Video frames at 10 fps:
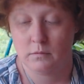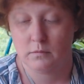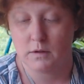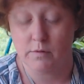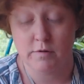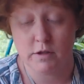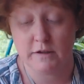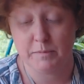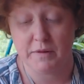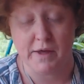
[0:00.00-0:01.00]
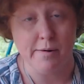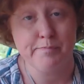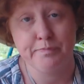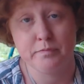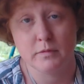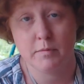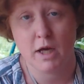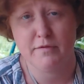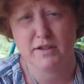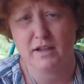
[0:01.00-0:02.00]
Can we really expect them to
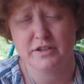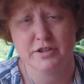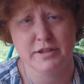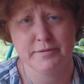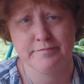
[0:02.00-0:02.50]
behave intelligently?